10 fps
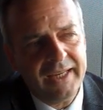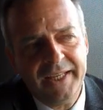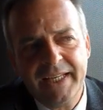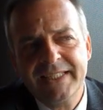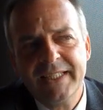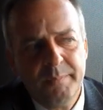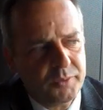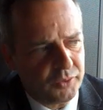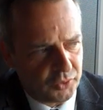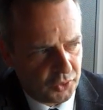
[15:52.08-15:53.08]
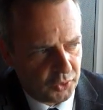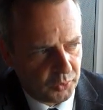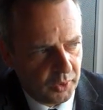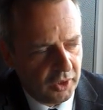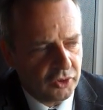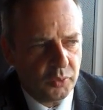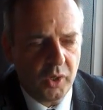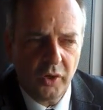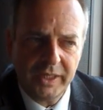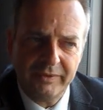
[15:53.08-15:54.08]
in acceptance to. So you
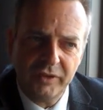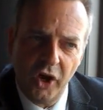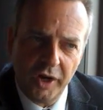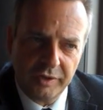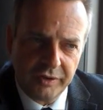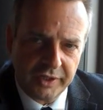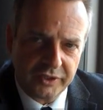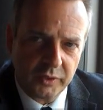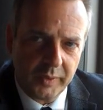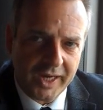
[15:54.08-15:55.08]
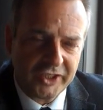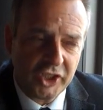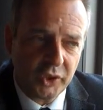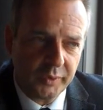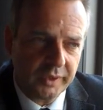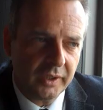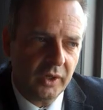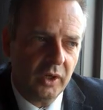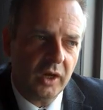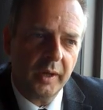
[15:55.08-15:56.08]
can't even hide things. So to actually do it,
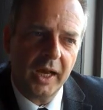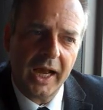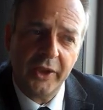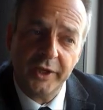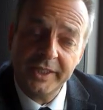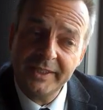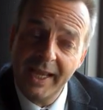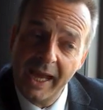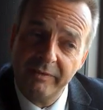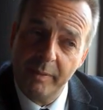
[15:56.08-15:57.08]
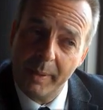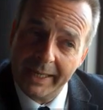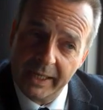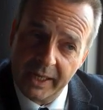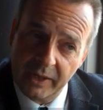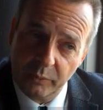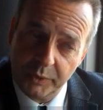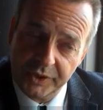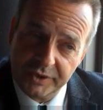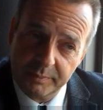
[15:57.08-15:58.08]
and I didn't have a bank account
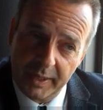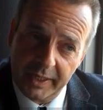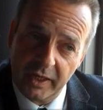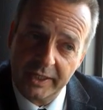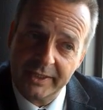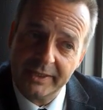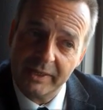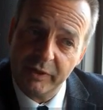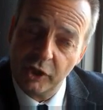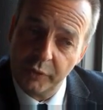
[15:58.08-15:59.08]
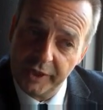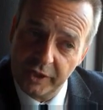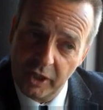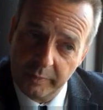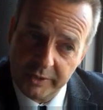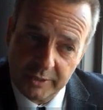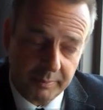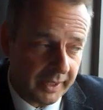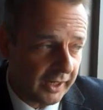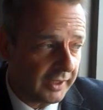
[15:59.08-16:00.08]
with this bank, I didn't have a credit card with this
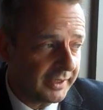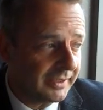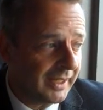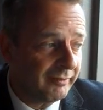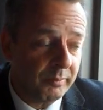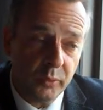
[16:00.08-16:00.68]
bank, I didn't have a